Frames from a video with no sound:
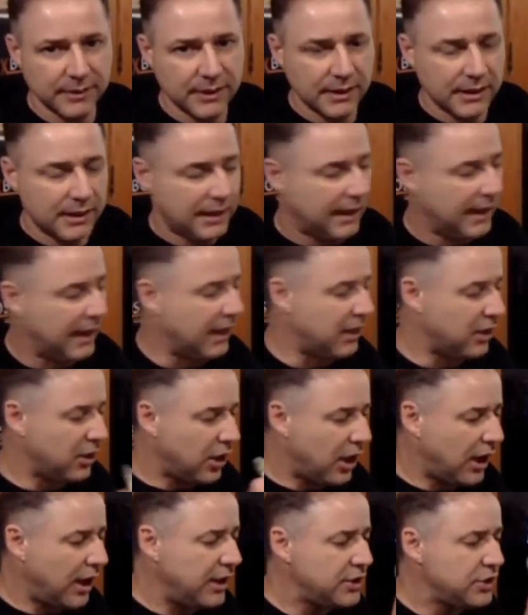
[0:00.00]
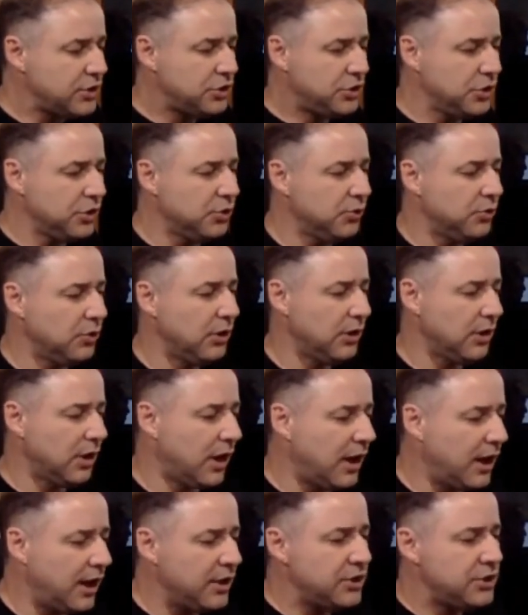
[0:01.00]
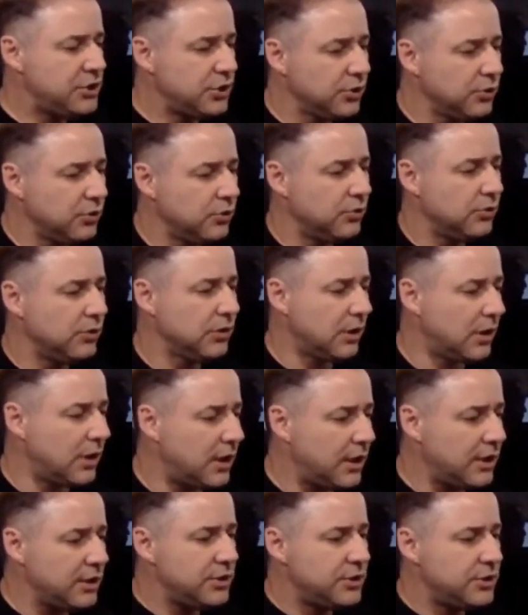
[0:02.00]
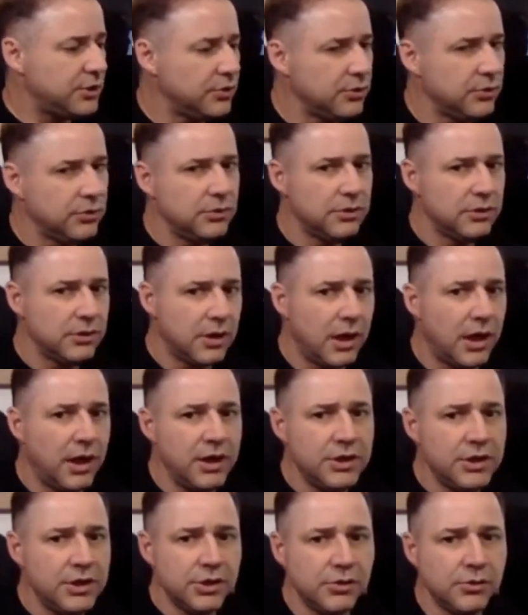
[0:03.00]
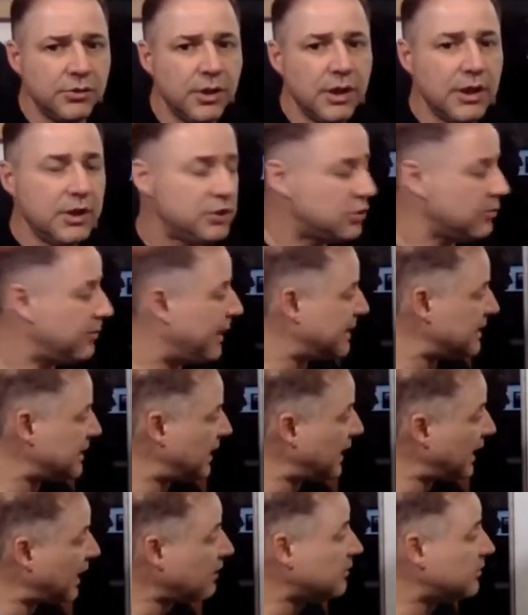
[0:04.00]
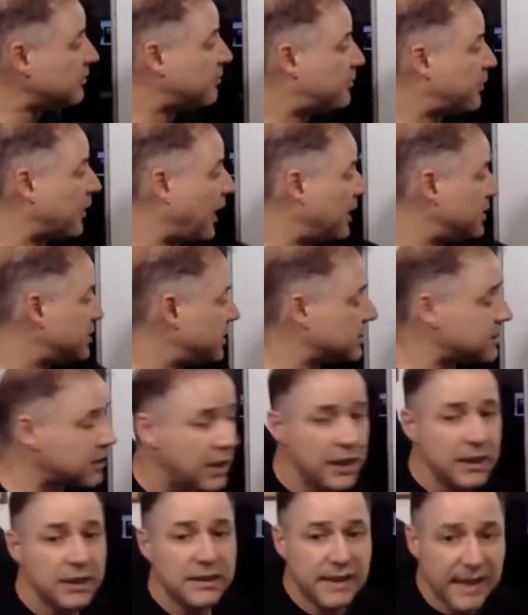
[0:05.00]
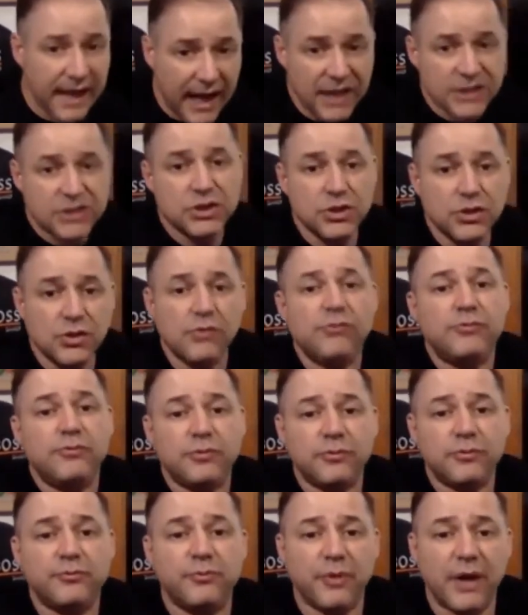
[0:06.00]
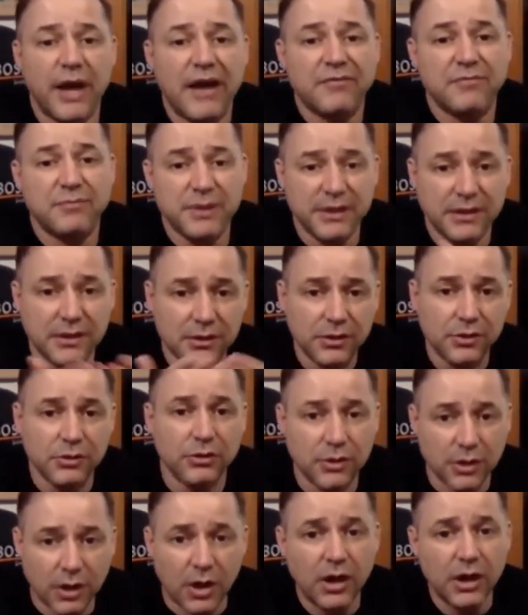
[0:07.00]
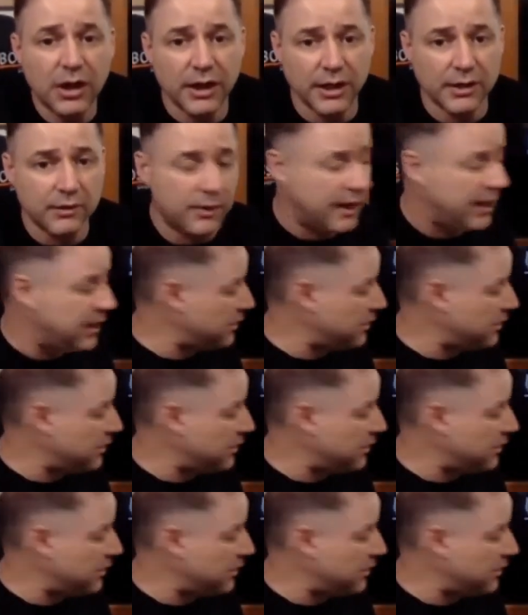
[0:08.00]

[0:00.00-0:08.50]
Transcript: I learn, do, learn, do, learn, do, learn, do. So by the end of the project, yes, you learn it, right?